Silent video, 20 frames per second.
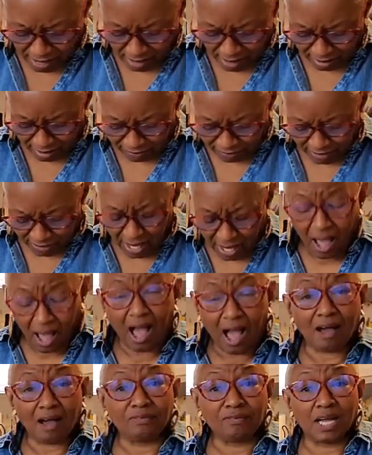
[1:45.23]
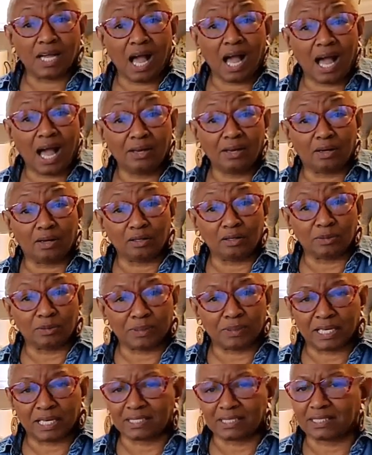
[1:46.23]
of avocados
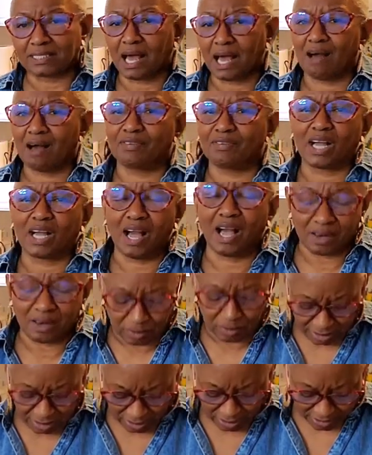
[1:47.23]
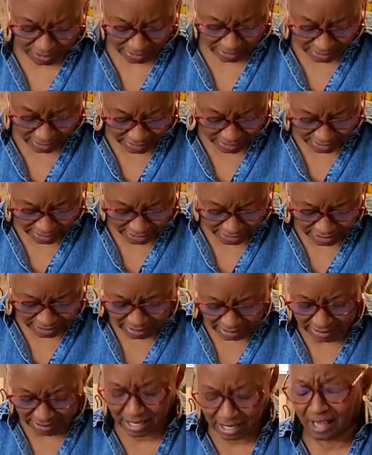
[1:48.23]
because avocados are
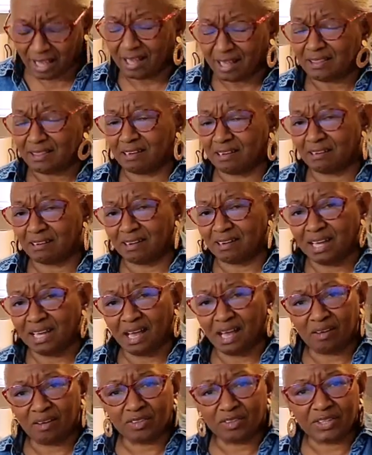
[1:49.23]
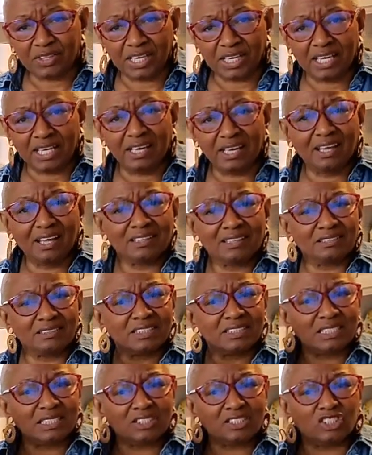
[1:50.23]
delicious, they're healthy, they're
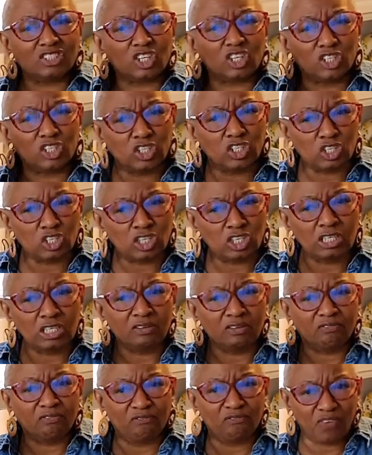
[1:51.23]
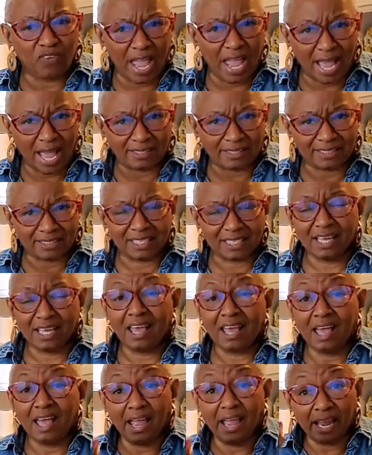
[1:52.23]
such a good fat,
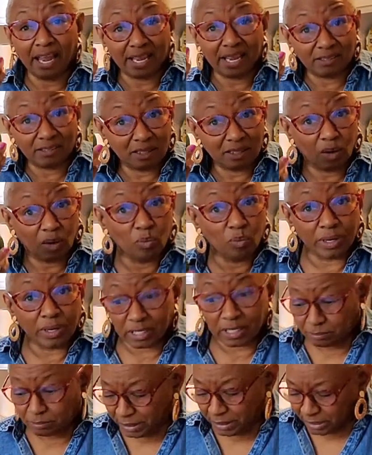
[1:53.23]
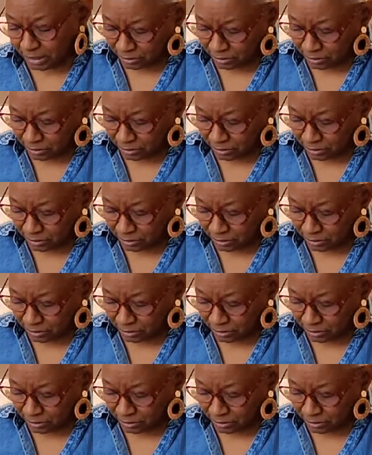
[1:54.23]
and we're going to be